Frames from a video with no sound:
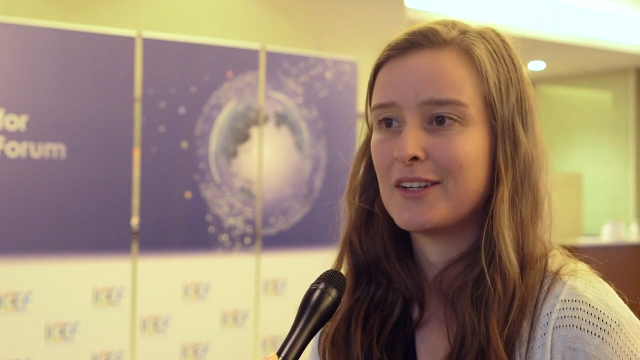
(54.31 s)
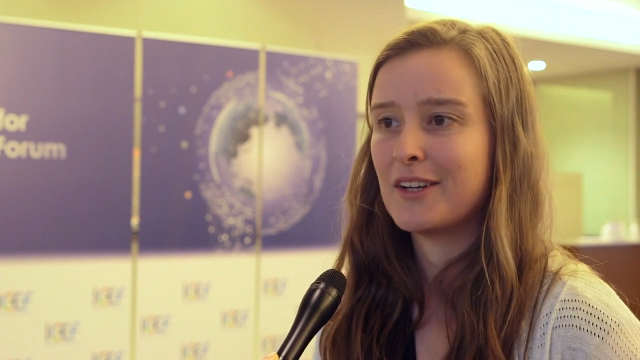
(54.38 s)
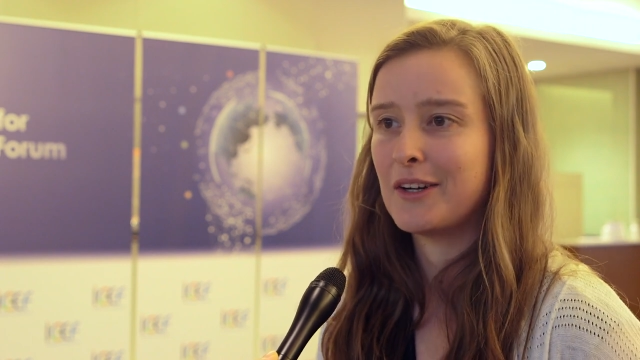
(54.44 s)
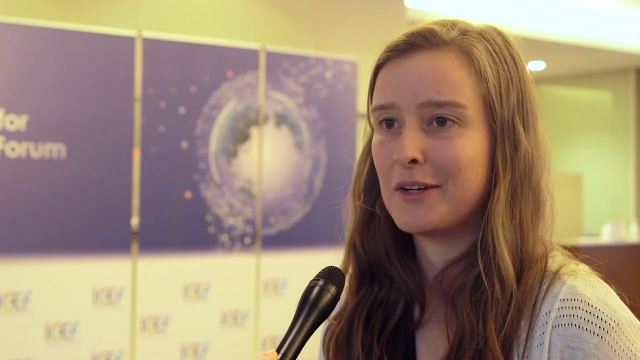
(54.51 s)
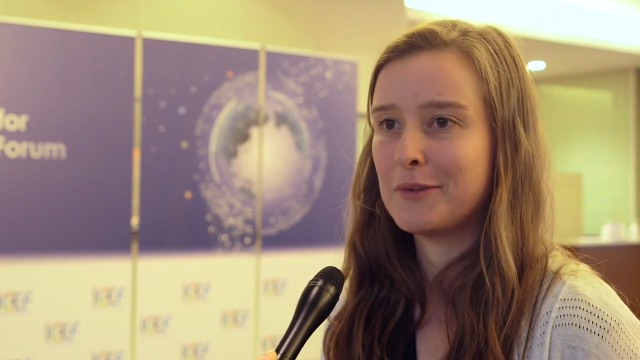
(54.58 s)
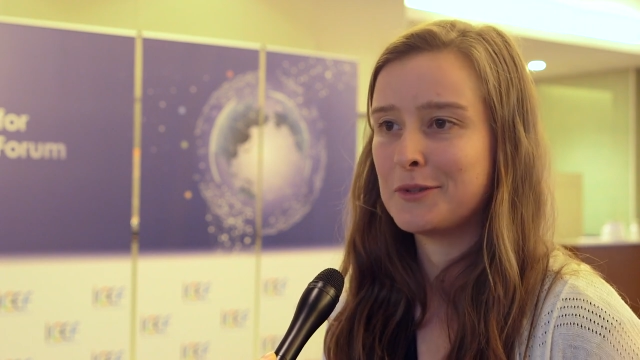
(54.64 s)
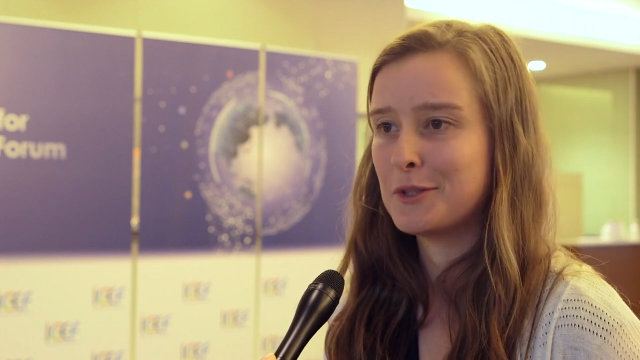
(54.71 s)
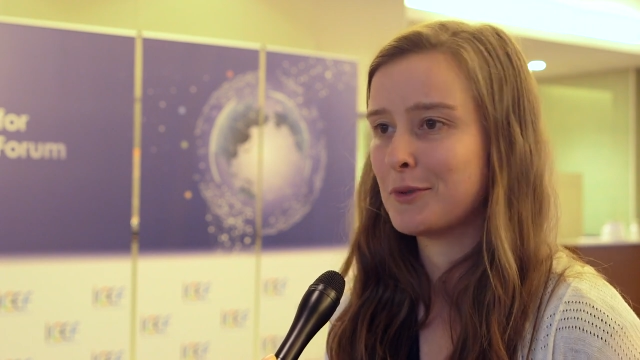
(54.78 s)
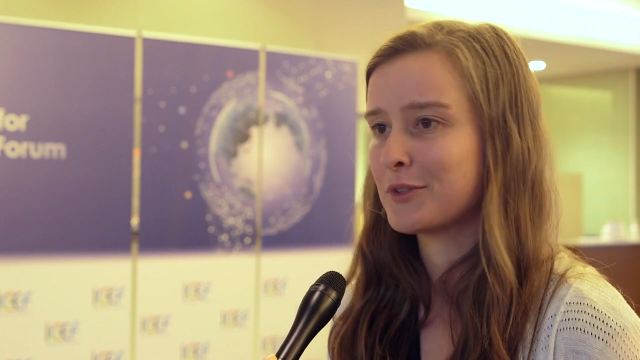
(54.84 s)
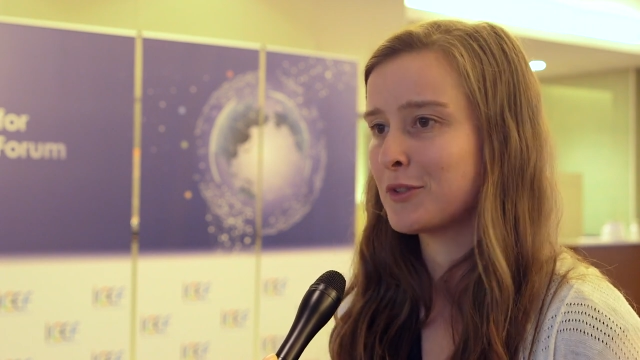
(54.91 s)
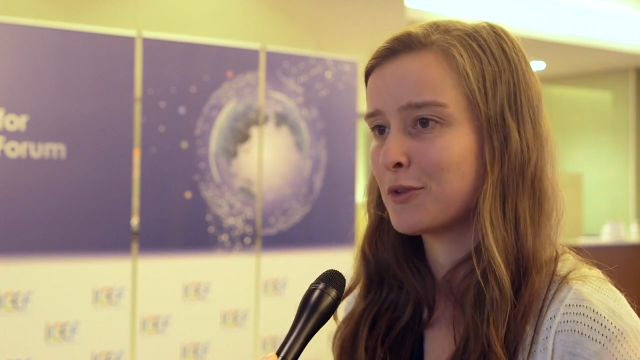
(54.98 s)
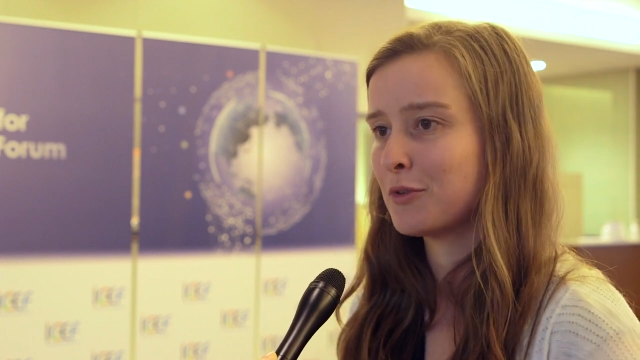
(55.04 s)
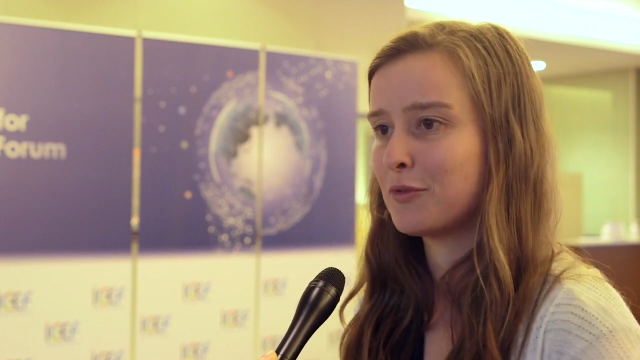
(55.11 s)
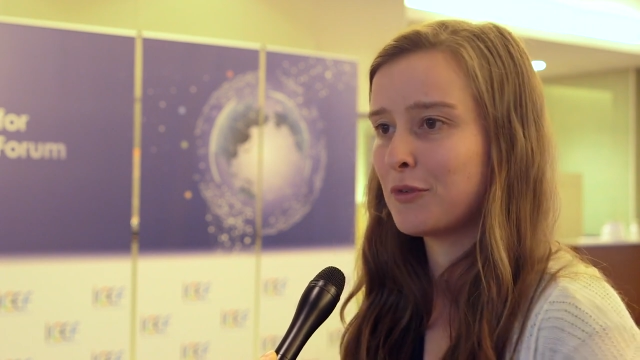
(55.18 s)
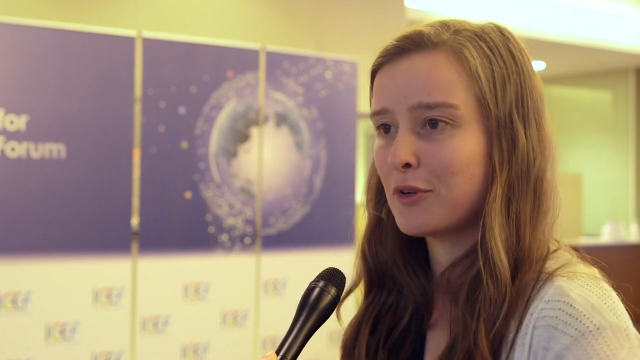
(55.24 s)
Do you want to
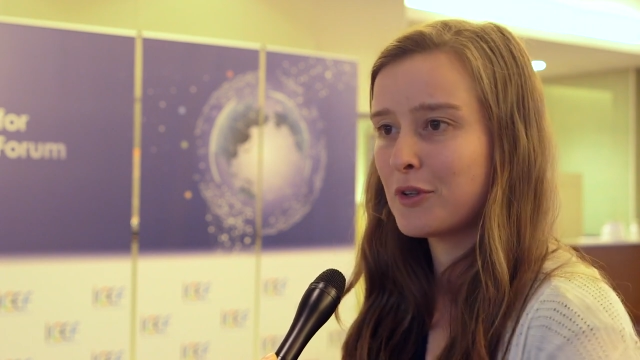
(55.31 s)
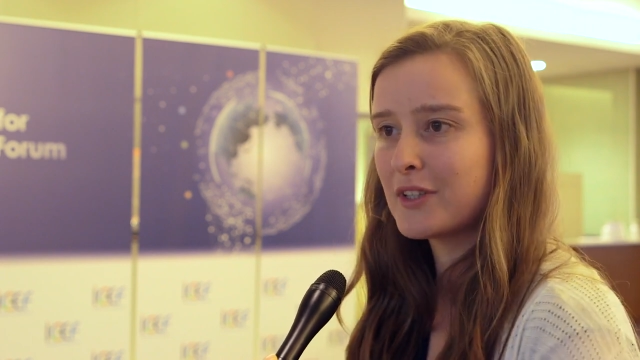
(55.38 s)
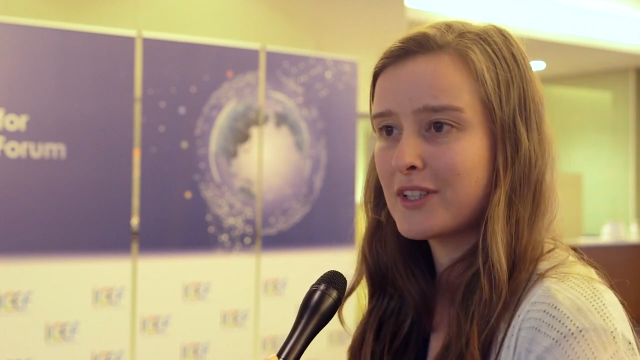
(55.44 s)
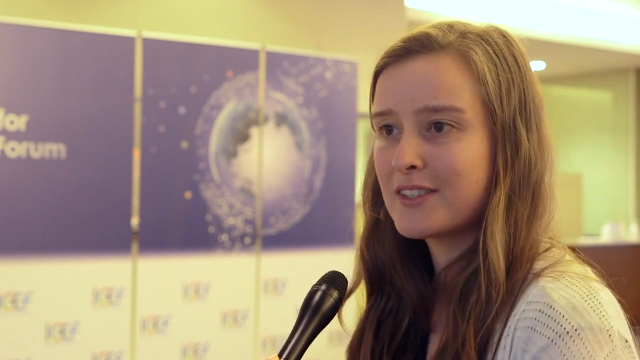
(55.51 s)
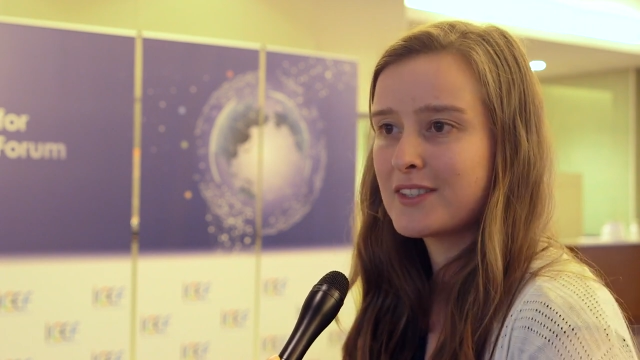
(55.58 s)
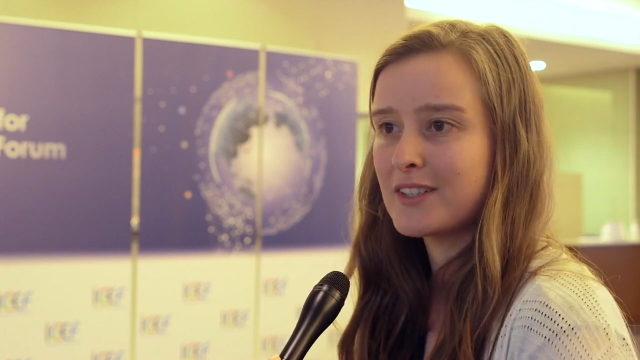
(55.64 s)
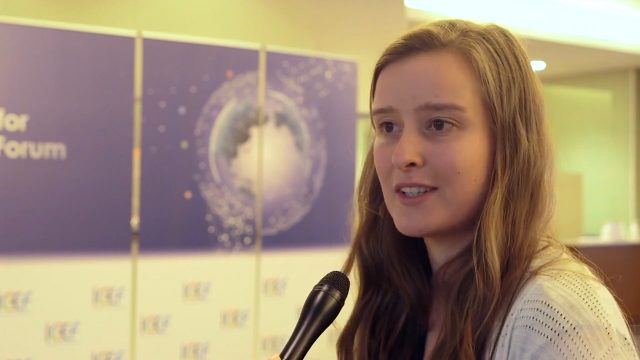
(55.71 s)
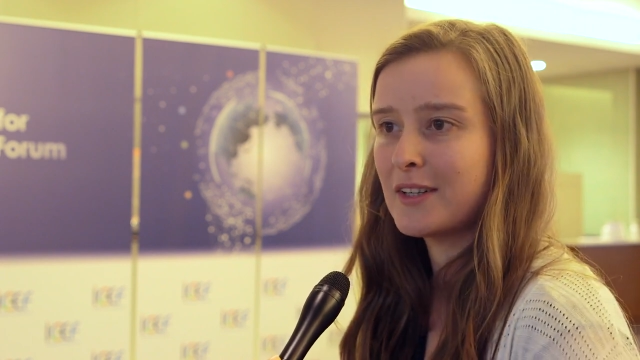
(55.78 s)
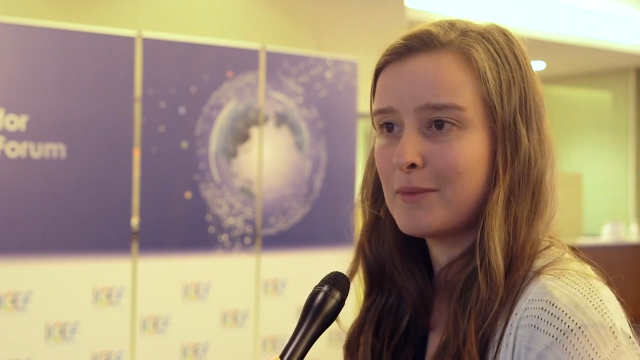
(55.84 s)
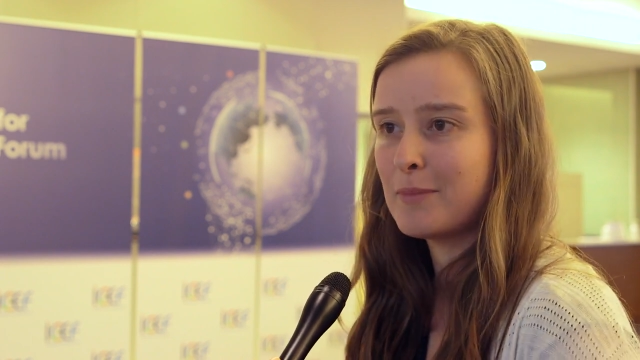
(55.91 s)
convert it